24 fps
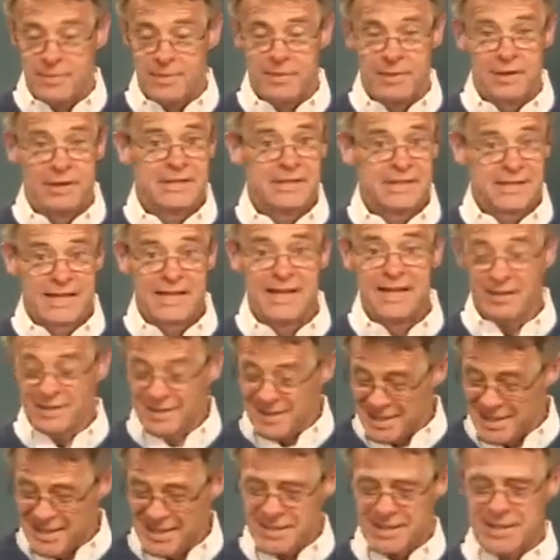the sense
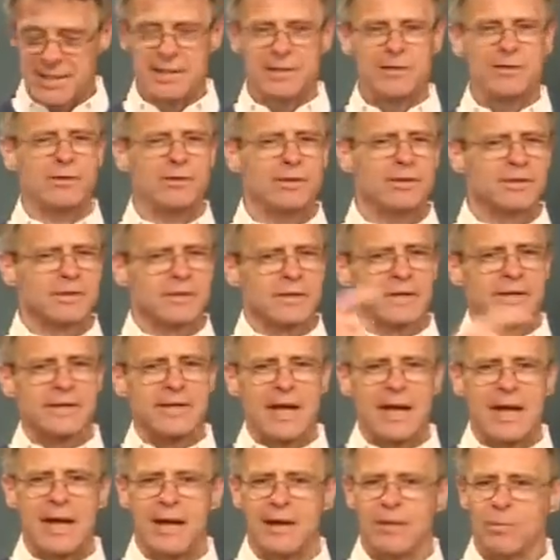still
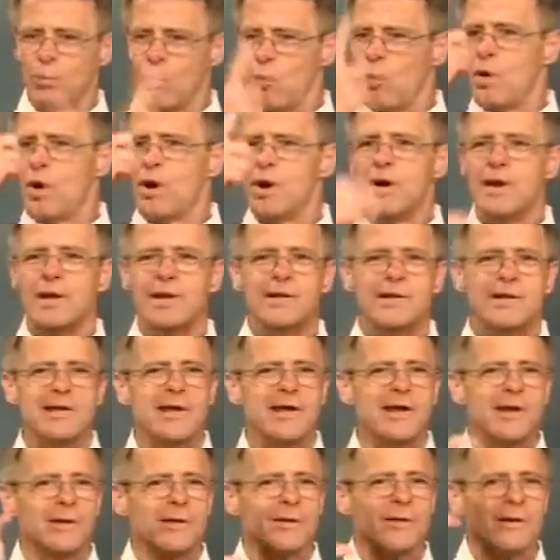today, 1
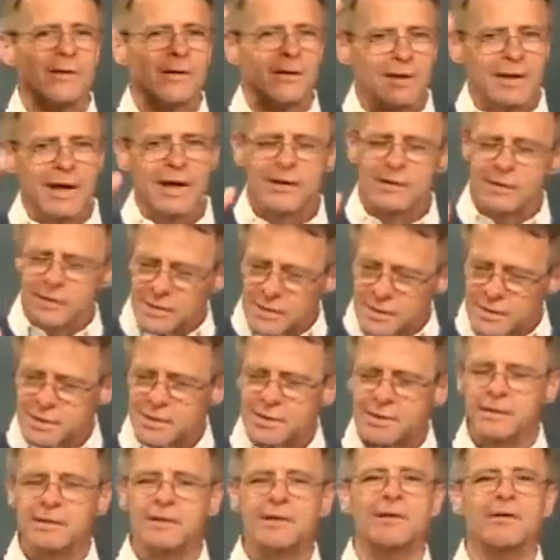year later,
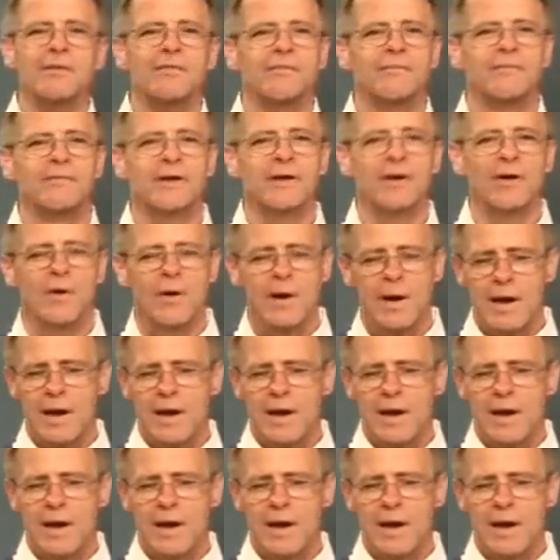still feel